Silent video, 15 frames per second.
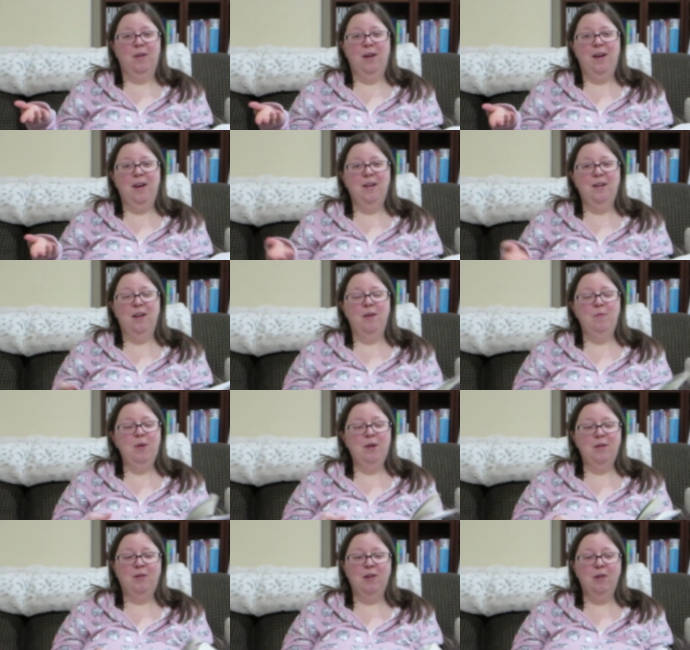And I
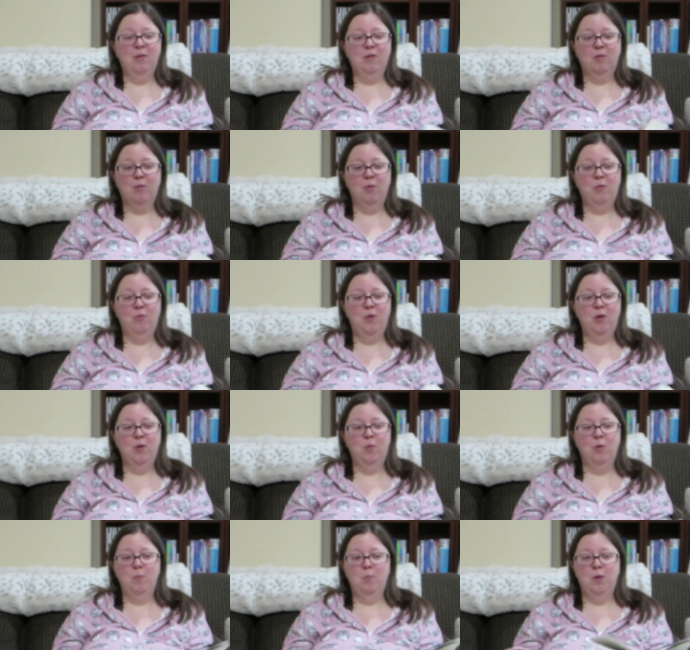mean, a Taylor Swift video
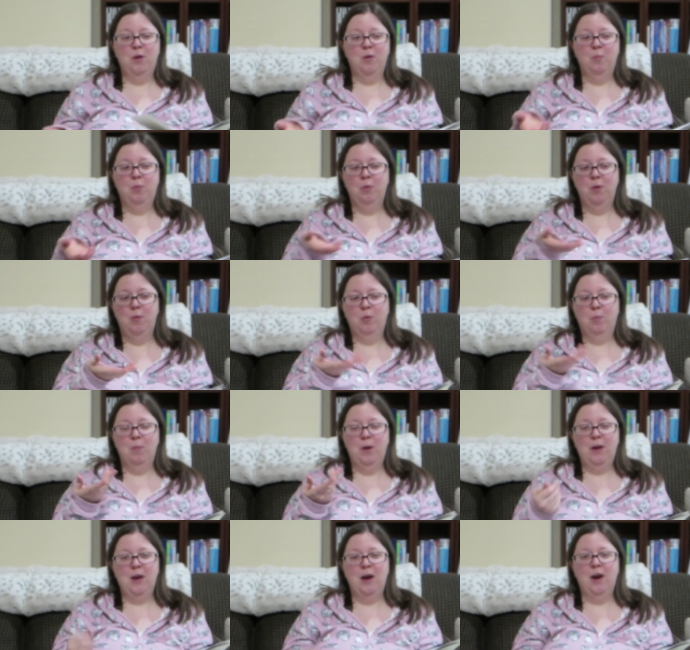wouldn't be complete with
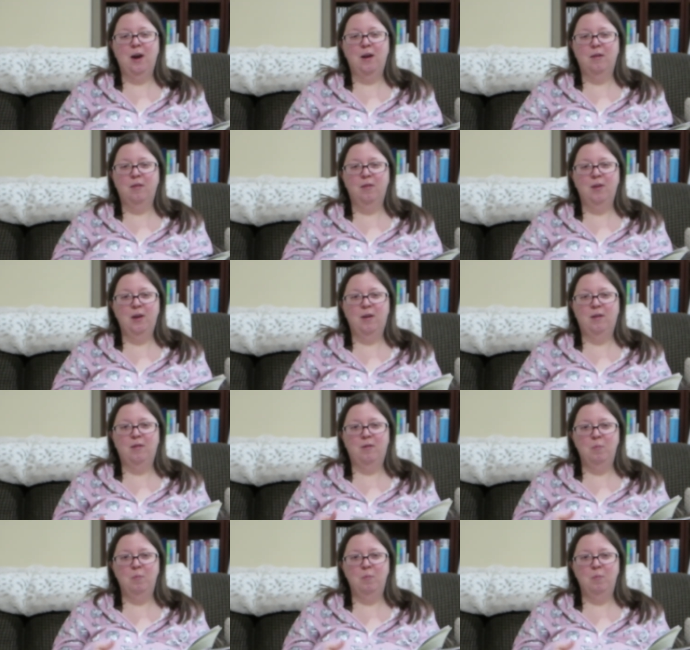my cat like